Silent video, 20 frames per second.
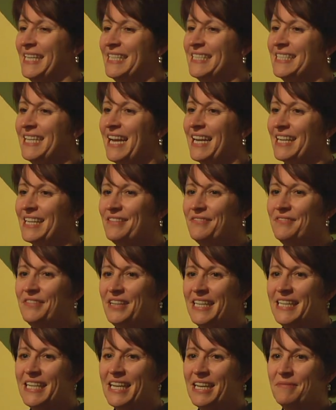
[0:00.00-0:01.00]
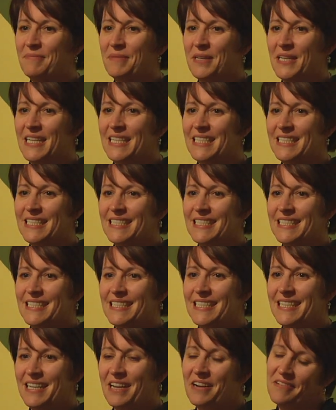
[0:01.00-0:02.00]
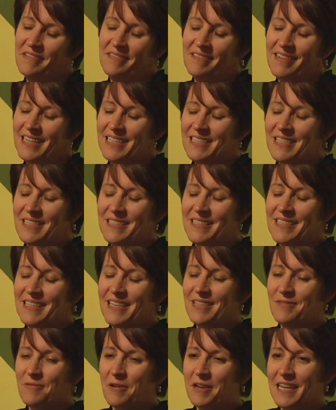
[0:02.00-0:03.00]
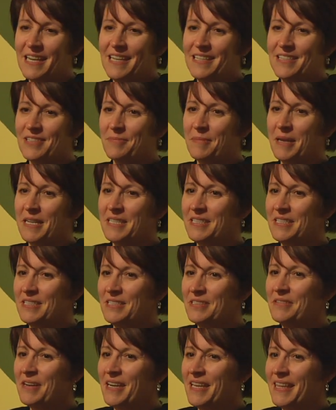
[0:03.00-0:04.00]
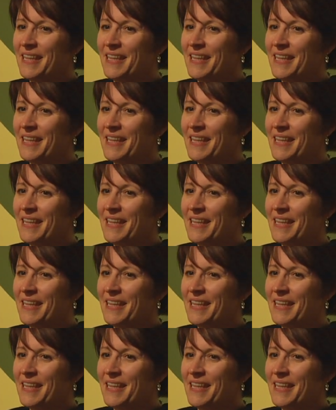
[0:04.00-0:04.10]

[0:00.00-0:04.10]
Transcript: It's not convenient, but it's, you know, it's what kids are meant to do, I